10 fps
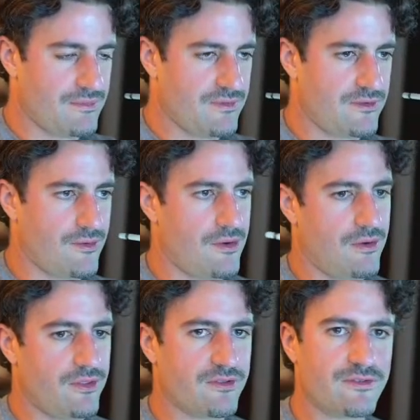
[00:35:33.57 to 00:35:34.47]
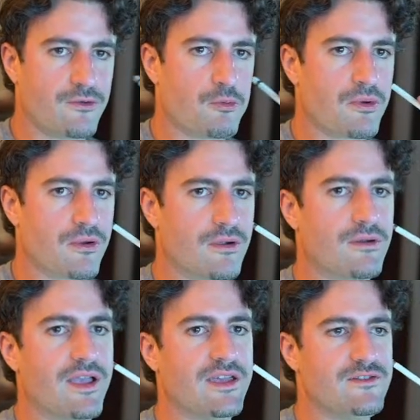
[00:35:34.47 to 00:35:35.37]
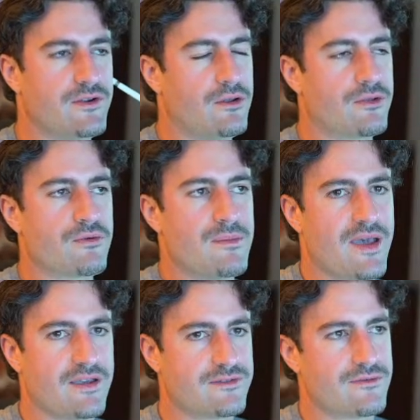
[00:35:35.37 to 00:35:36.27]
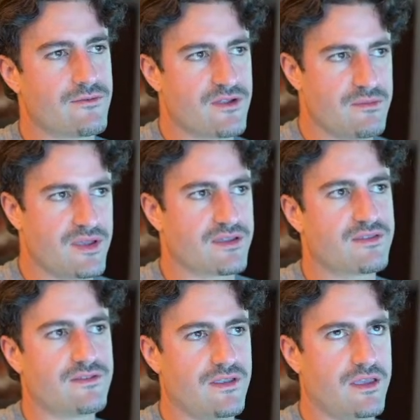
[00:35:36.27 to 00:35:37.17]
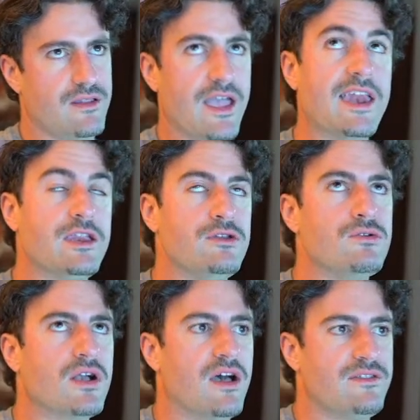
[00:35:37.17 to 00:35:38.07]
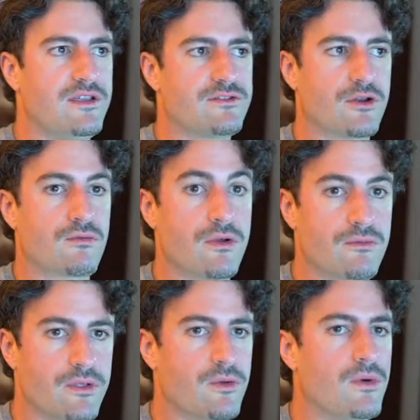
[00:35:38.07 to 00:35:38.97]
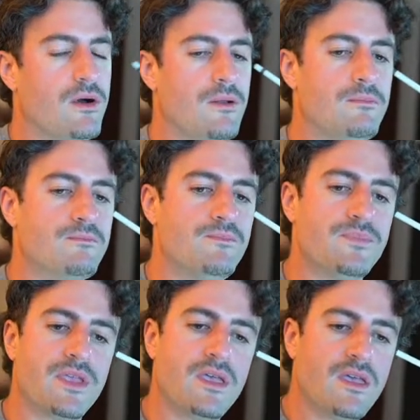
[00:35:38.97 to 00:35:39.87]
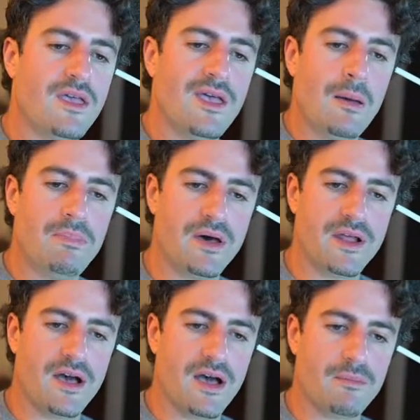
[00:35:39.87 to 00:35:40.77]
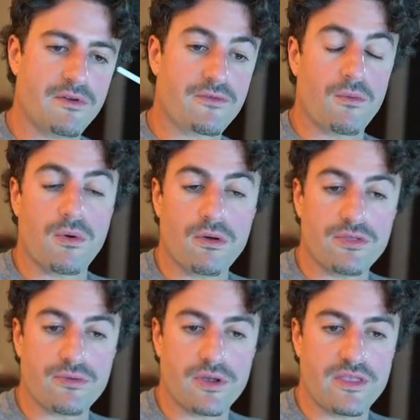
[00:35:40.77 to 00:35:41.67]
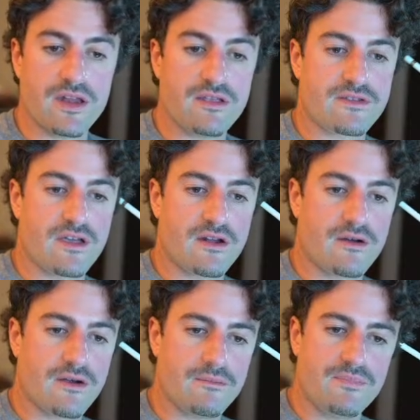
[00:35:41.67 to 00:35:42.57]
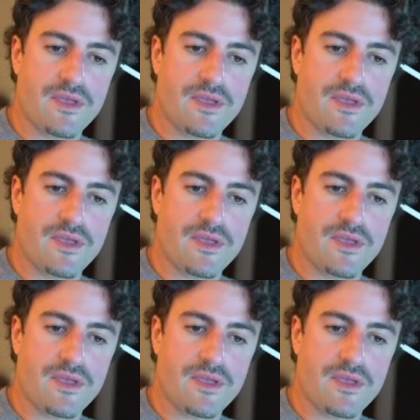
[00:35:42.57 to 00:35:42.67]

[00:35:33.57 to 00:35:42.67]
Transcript: So all the Super Engine, all the remaster and remix, and like any new content's going to run really well. But for World 3, that is kind of hard.